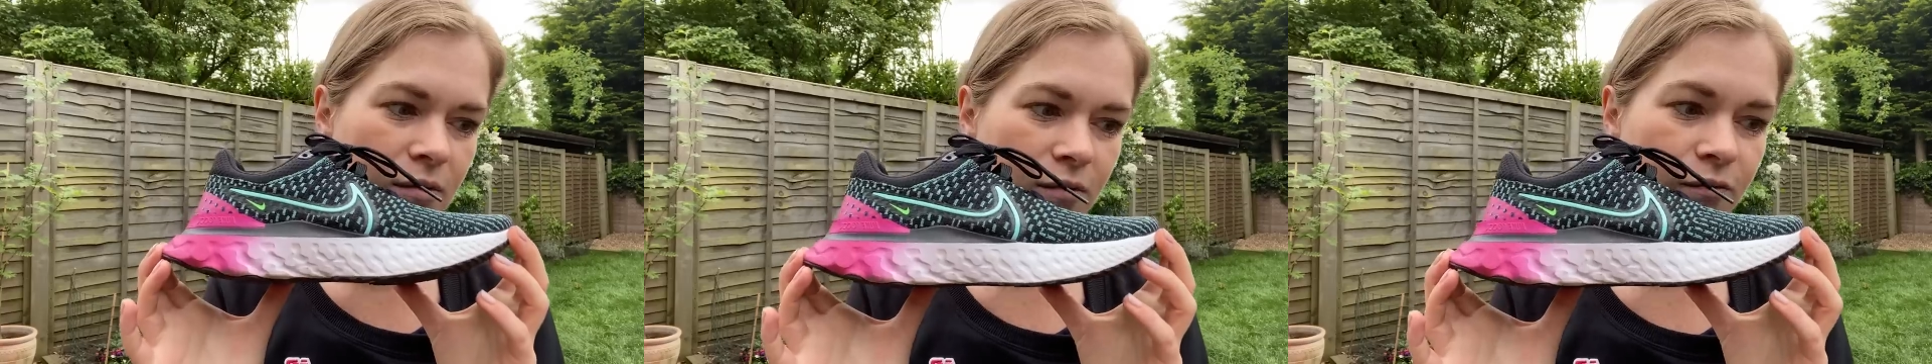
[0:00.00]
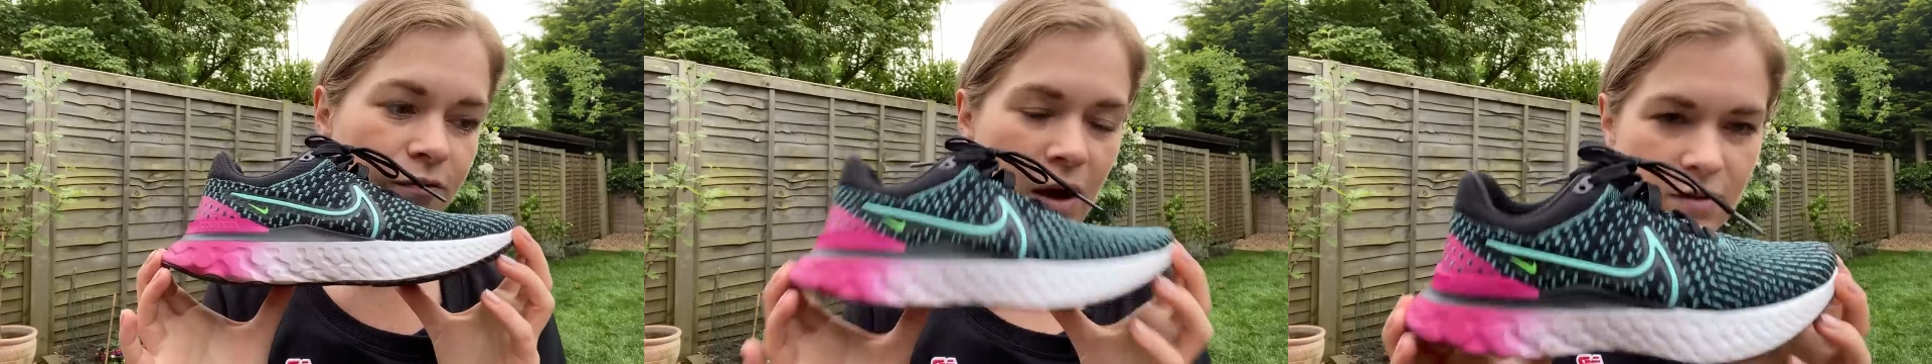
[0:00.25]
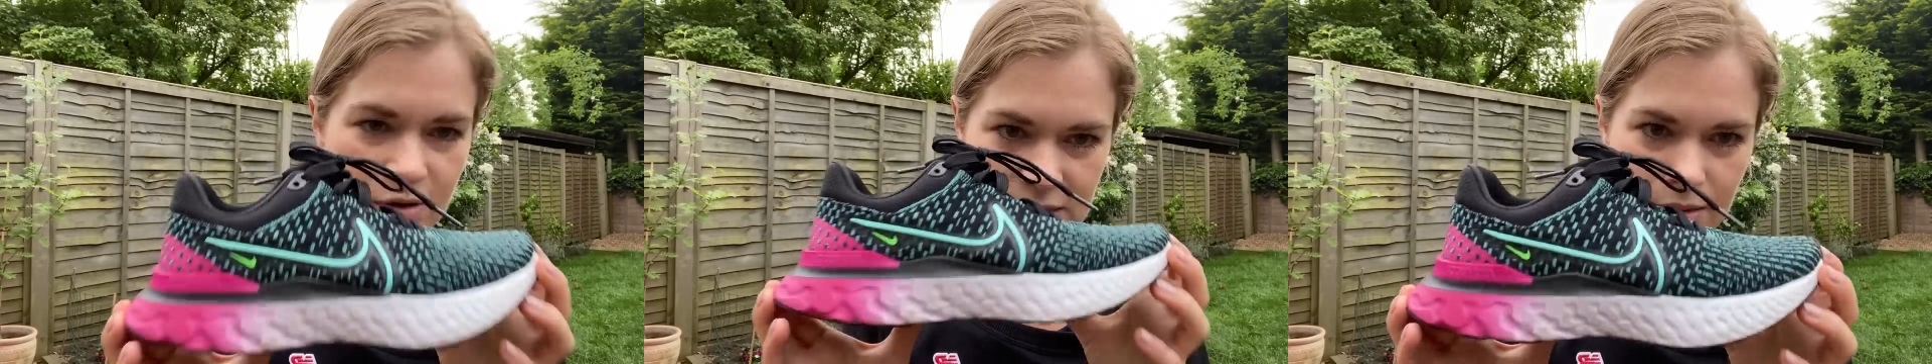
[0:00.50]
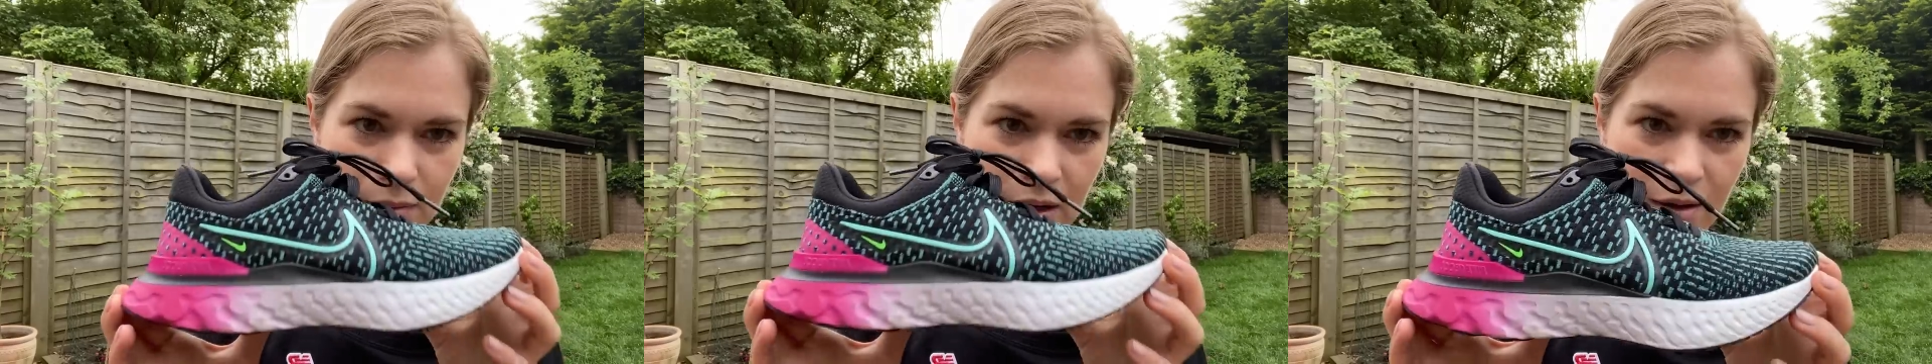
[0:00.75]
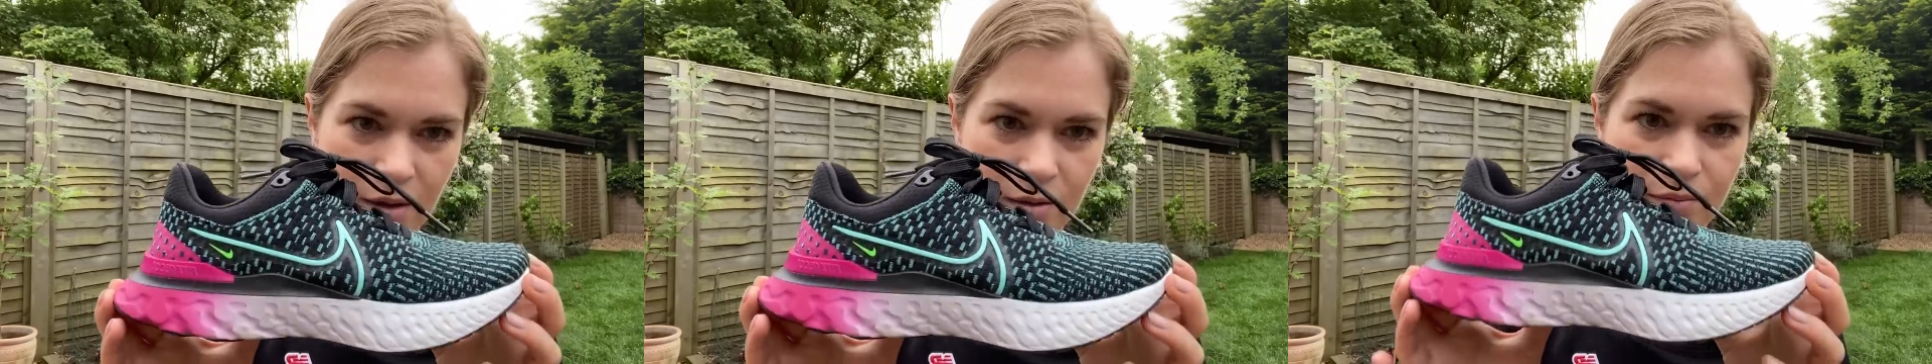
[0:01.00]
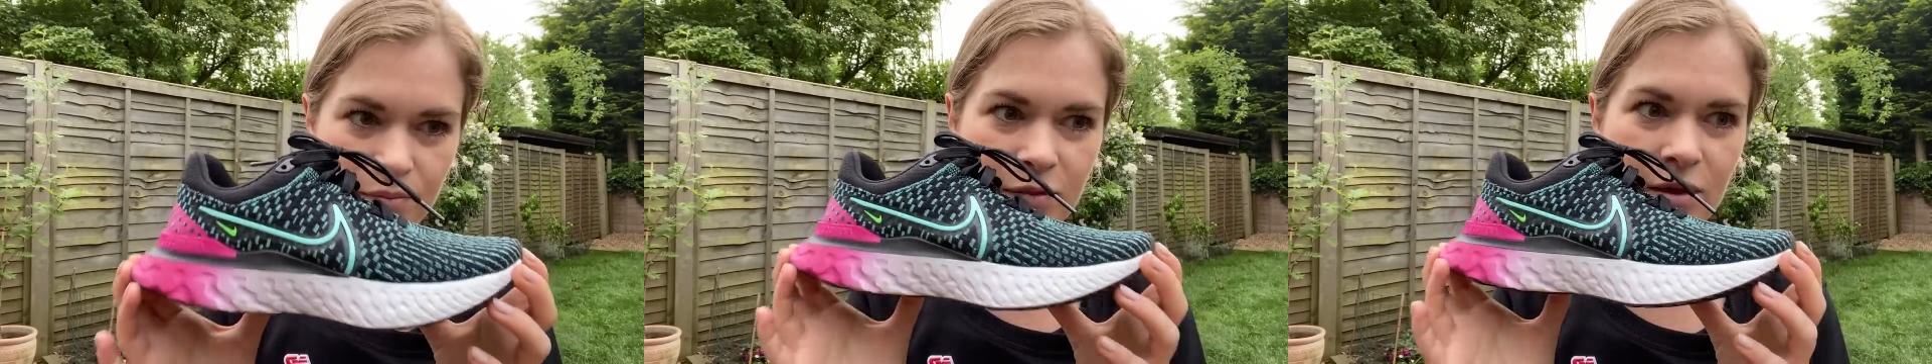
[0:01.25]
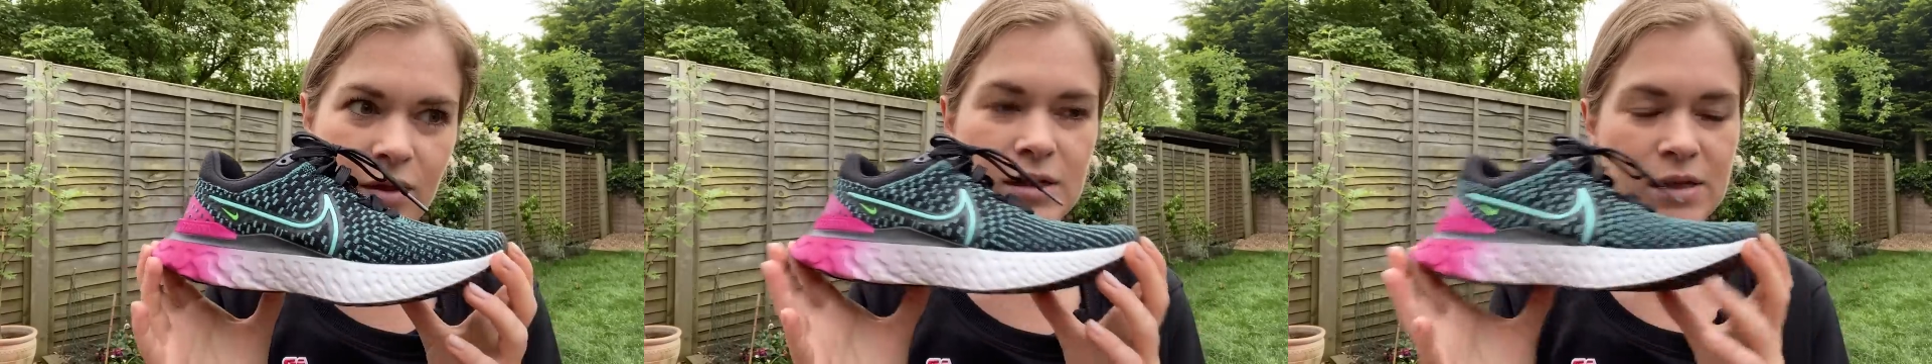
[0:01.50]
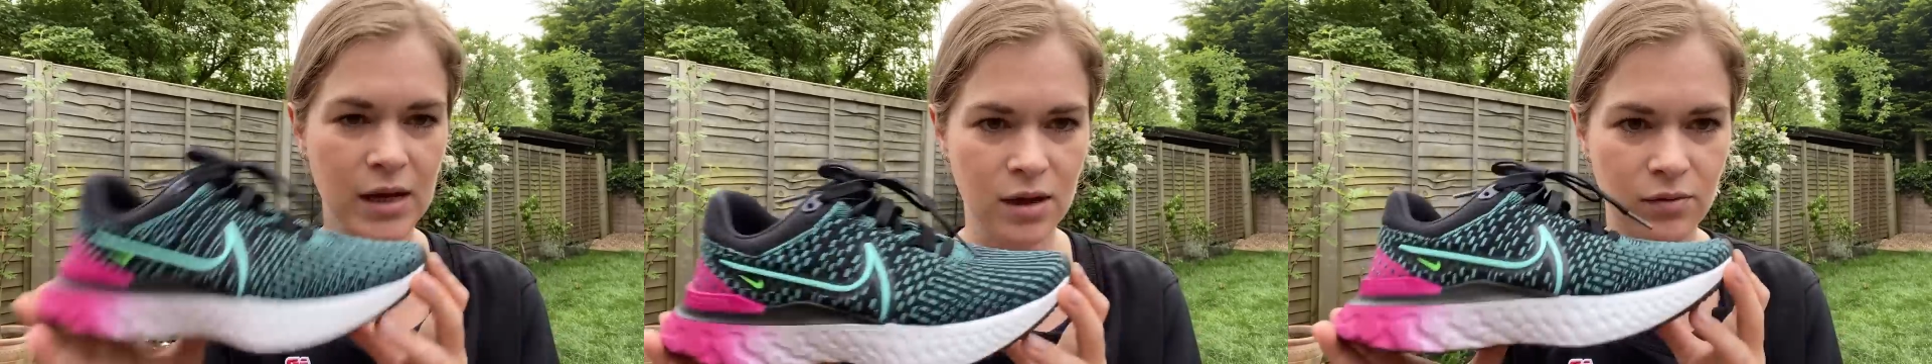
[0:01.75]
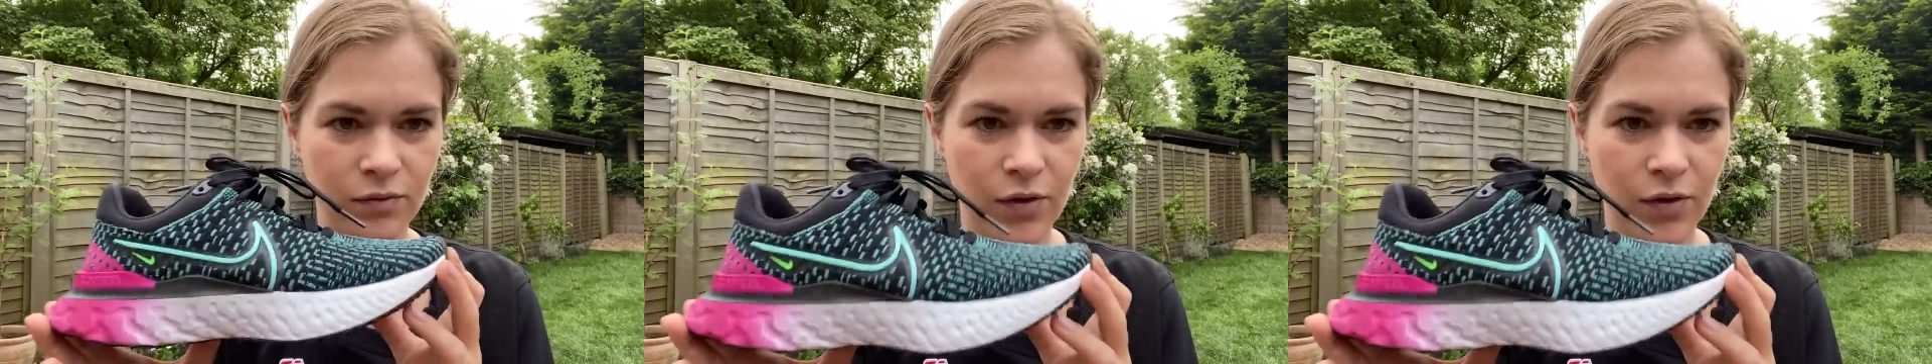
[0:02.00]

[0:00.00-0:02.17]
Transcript: very similar to the second